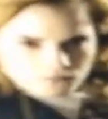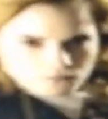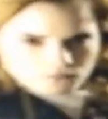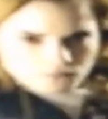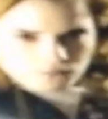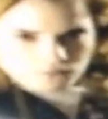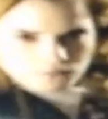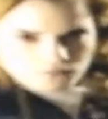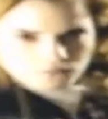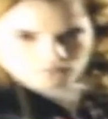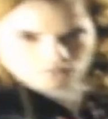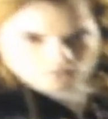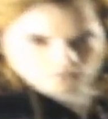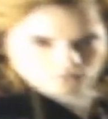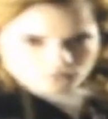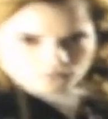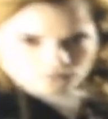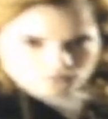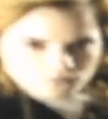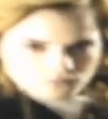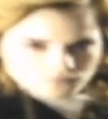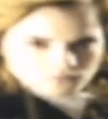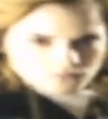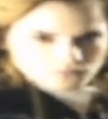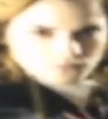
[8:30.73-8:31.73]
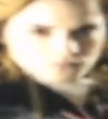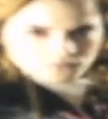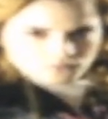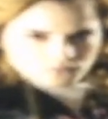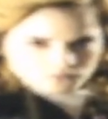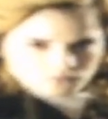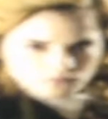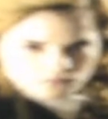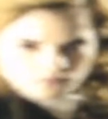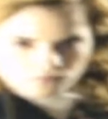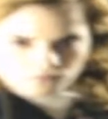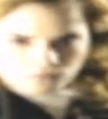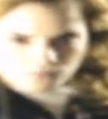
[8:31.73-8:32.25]
I know you're not watching this
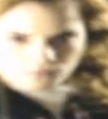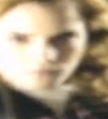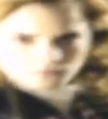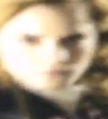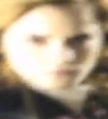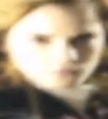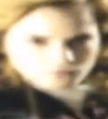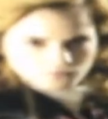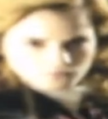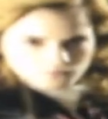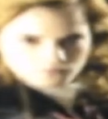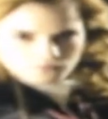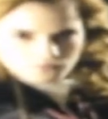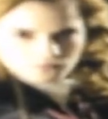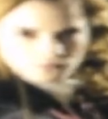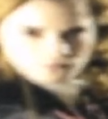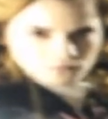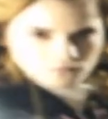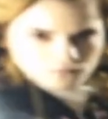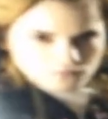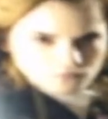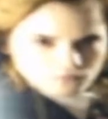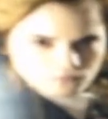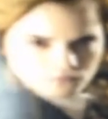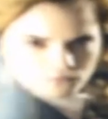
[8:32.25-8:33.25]
video, but